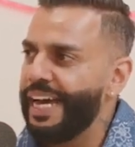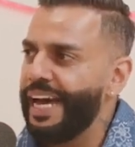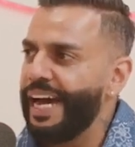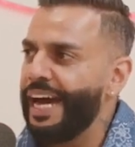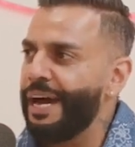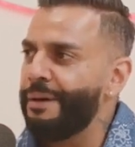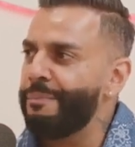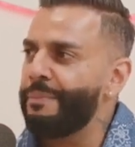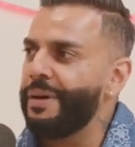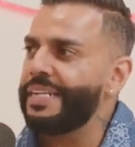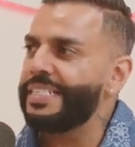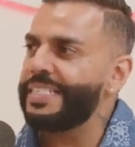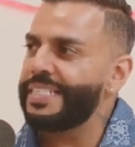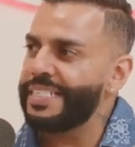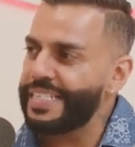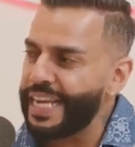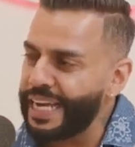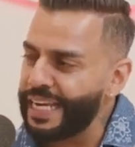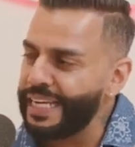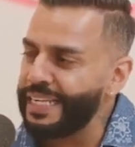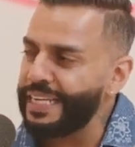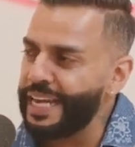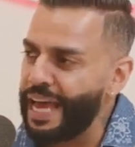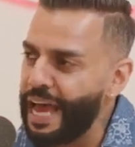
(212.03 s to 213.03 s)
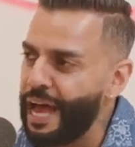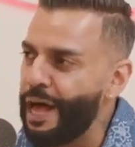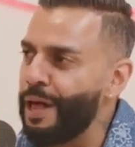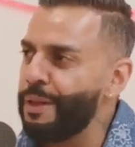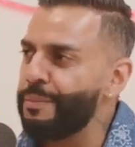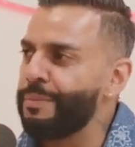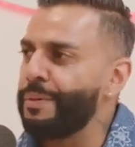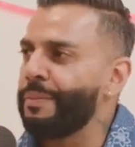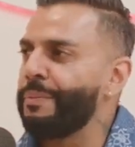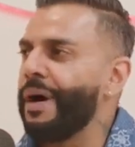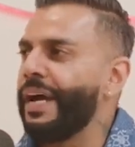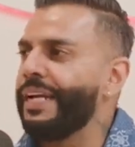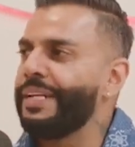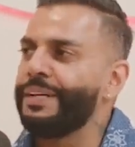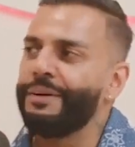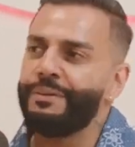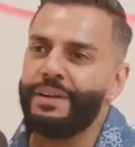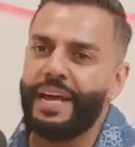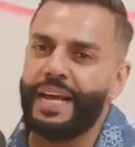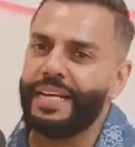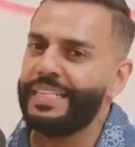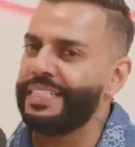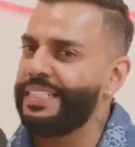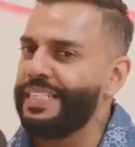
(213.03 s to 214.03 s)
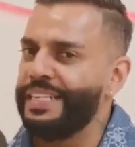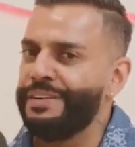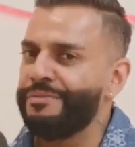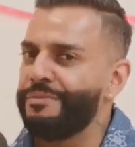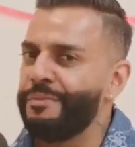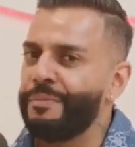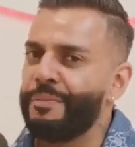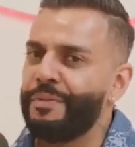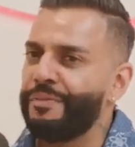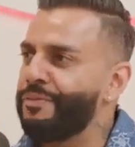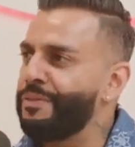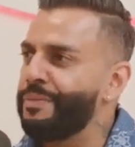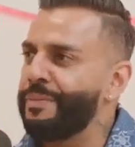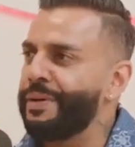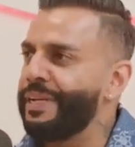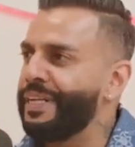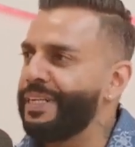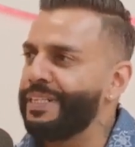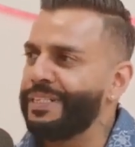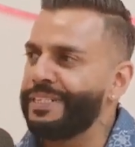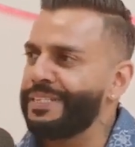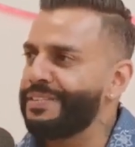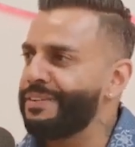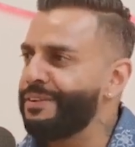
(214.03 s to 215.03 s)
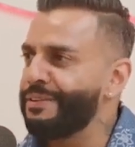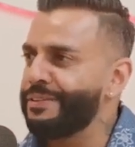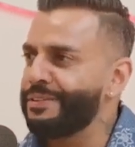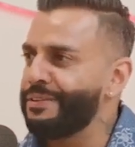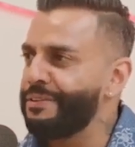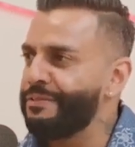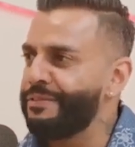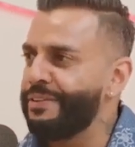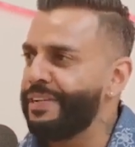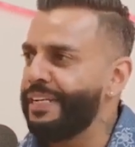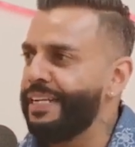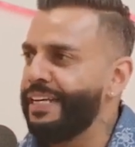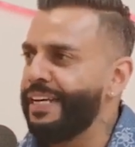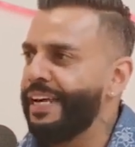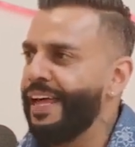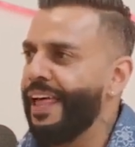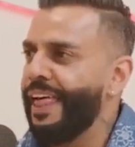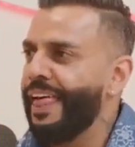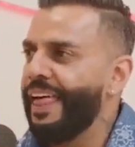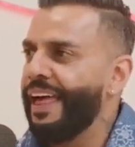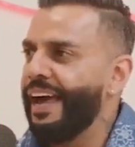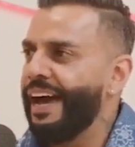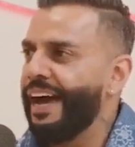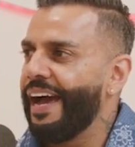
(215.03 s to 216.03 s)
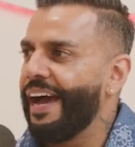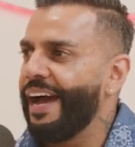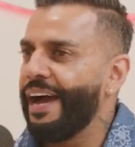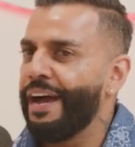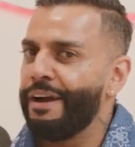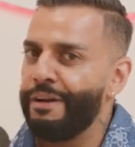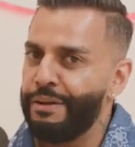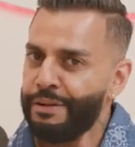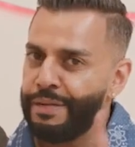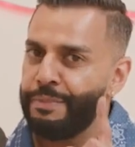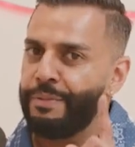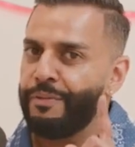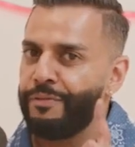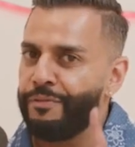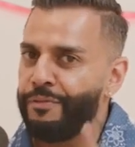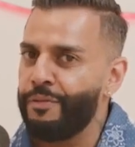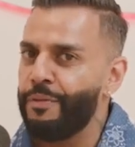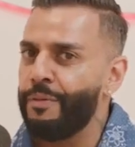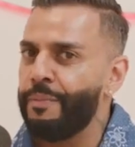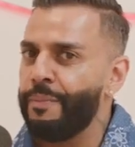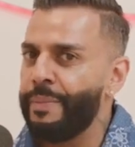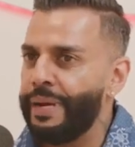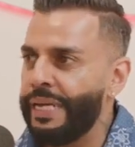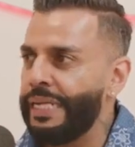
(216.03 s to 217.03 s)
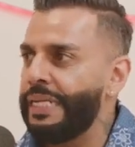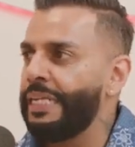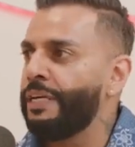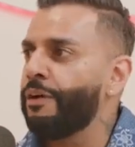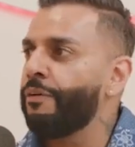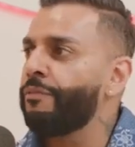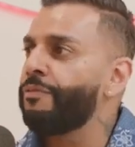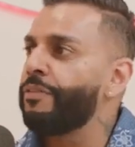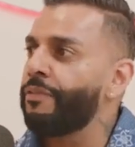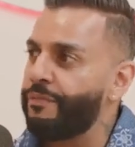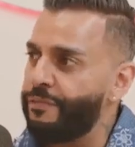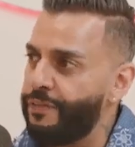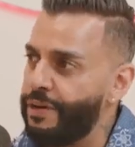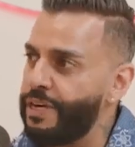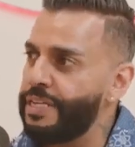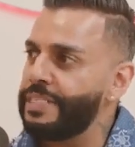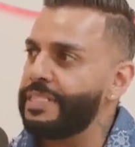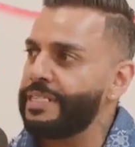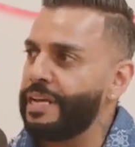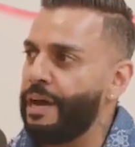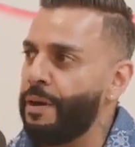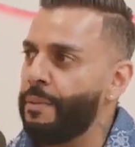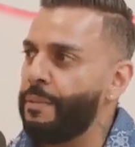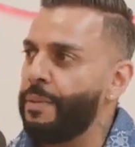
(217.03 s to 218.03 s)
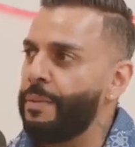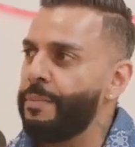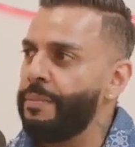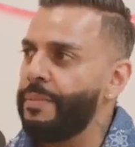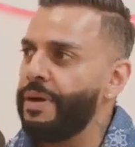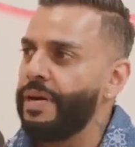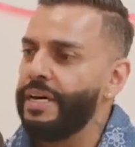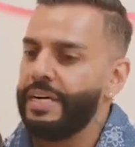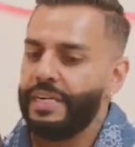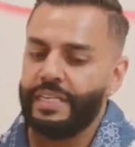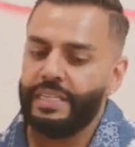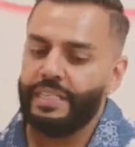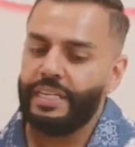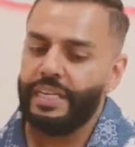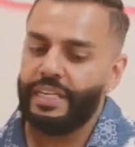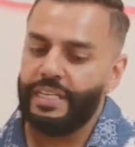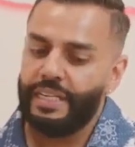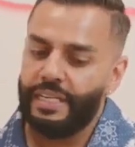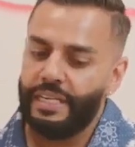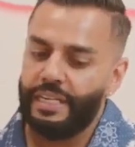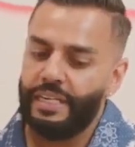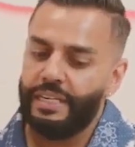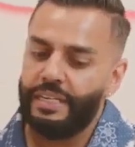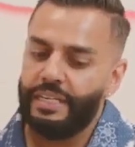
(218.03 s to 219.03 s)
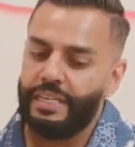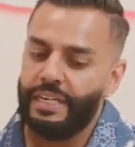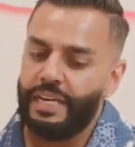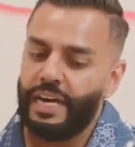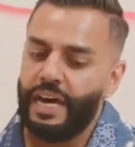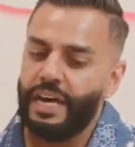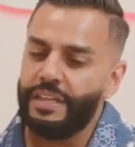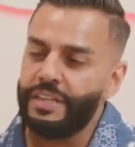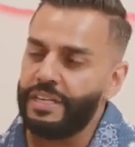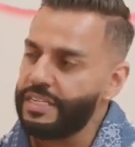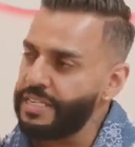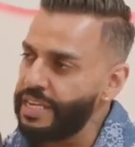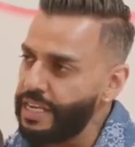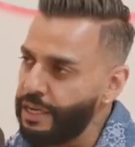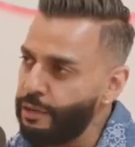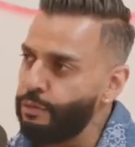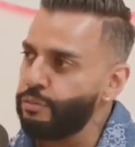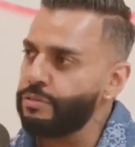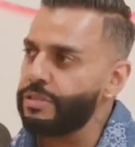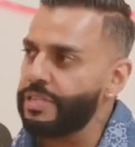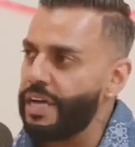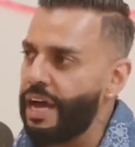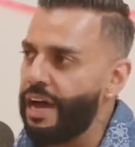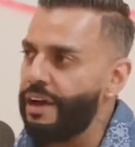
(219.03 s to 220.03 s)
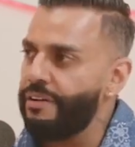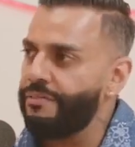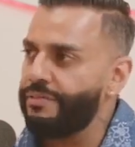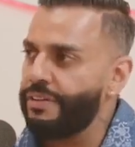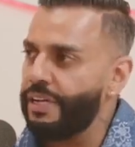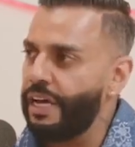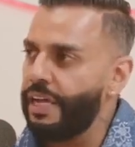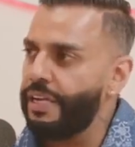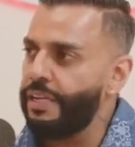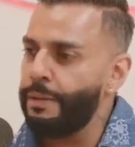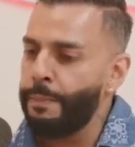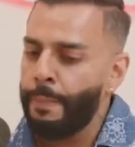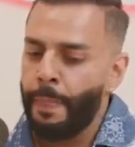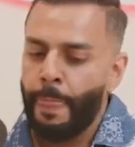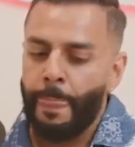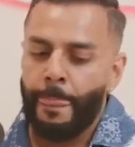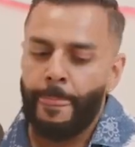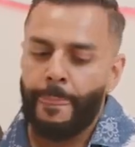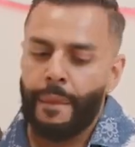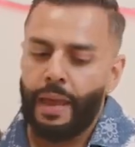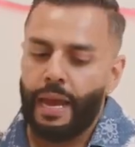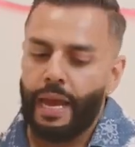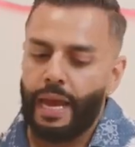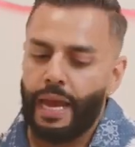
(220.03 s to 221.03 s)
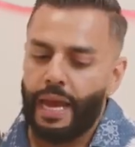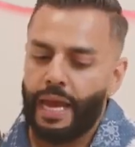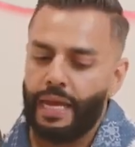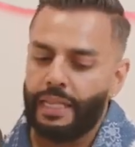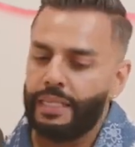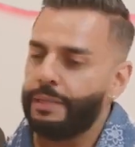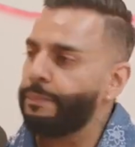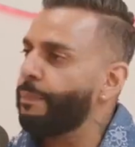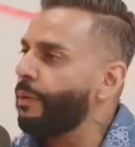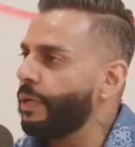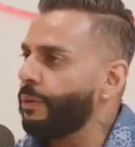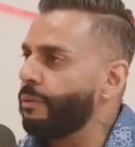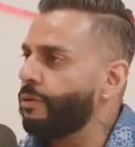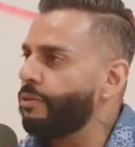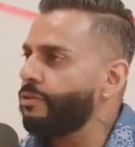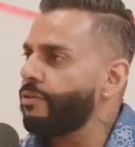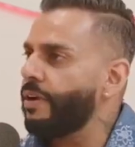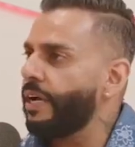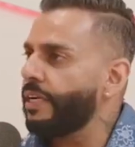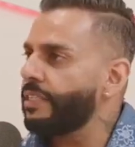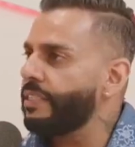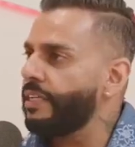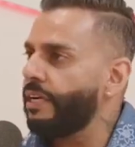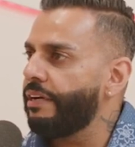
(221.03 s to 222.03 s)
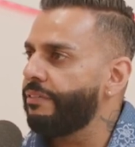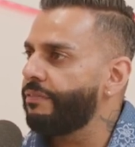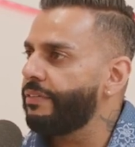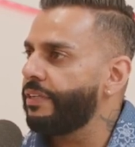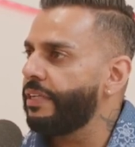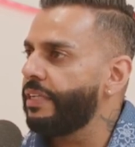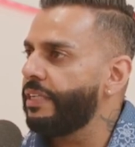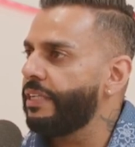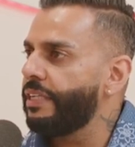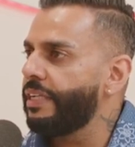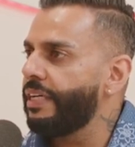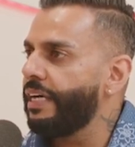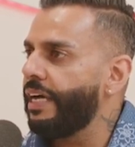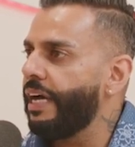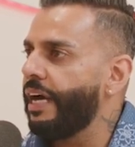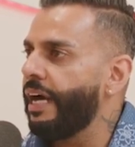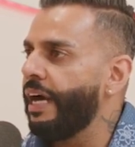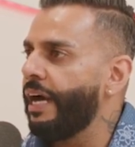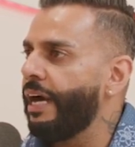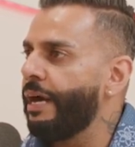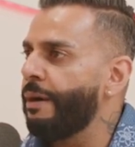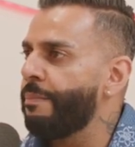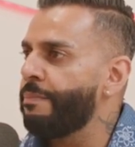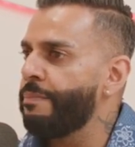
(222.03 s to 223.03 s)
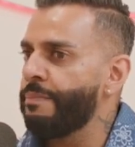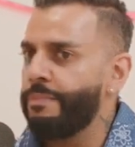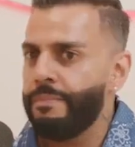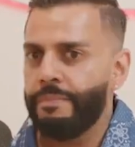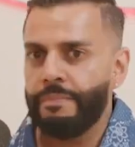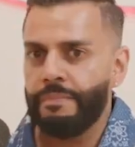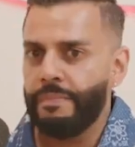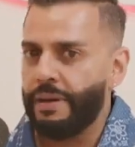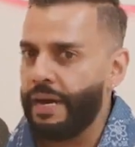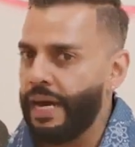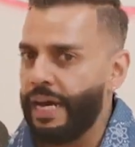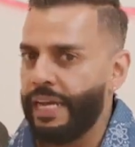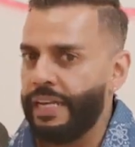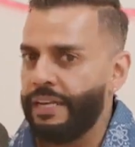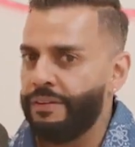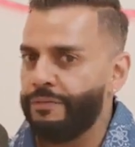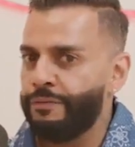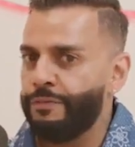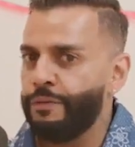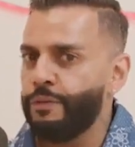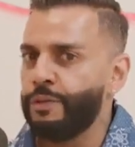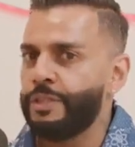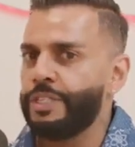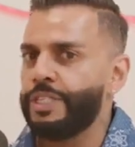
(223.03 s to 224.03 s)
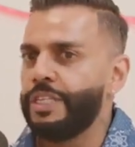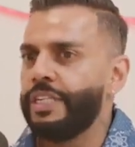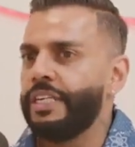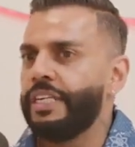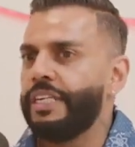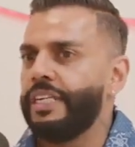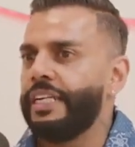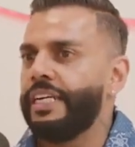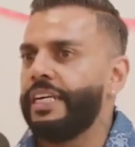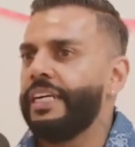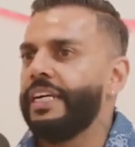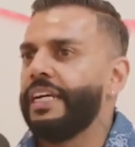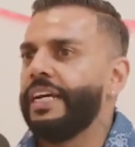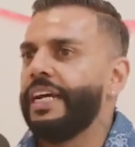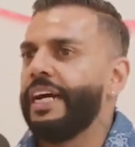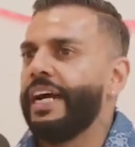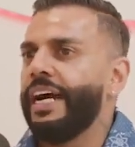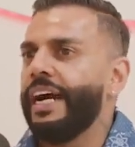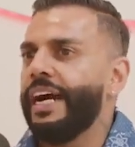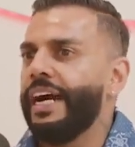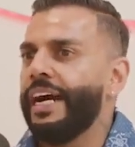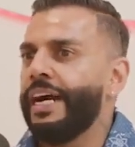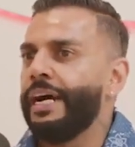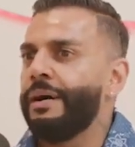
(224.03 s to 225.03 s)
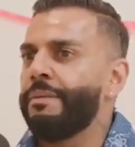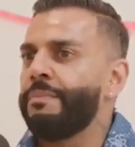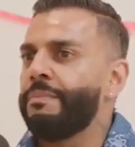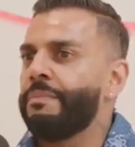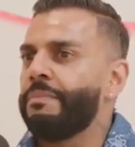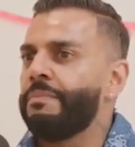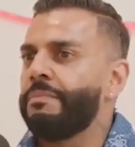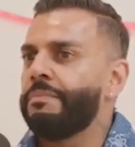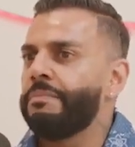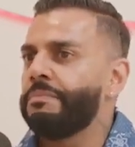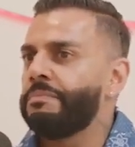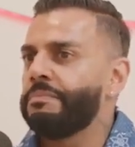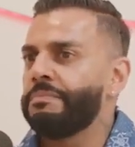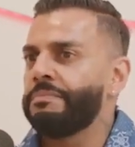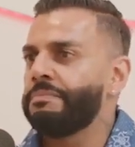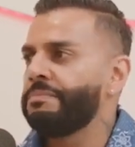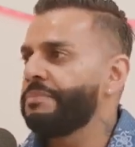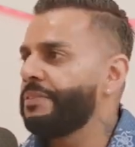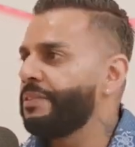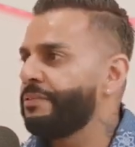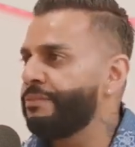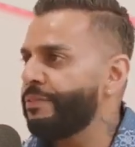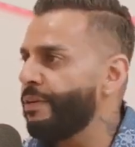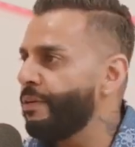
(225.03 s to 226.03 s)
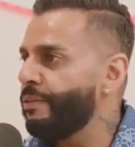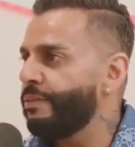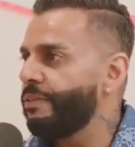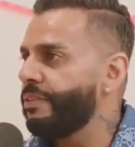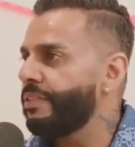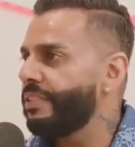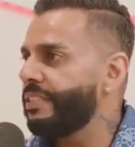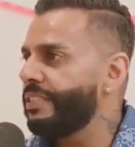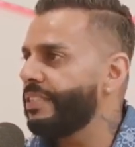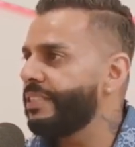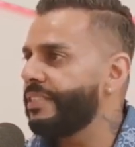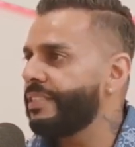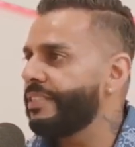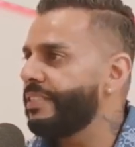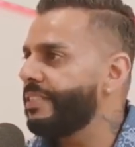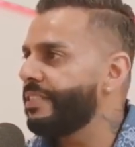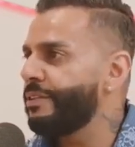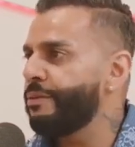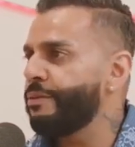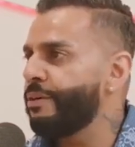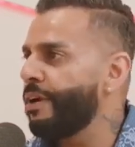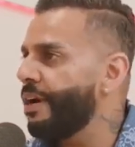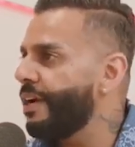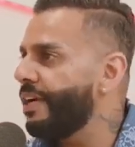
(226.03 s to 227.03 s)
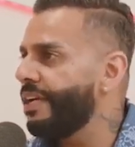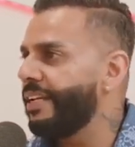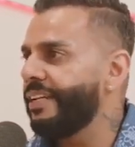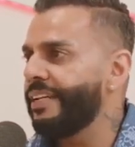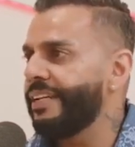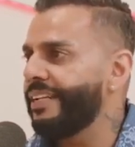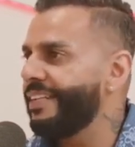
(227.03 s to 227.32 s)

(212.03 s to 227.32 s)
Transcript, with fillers: Wow. On my second album, I don't actually even perform any other songs off it. Wow. I only perform mainly off the first album, then the other singles that I've done and the Bollywood tracks that I've done. Um, unfortunately, um, phone's still going.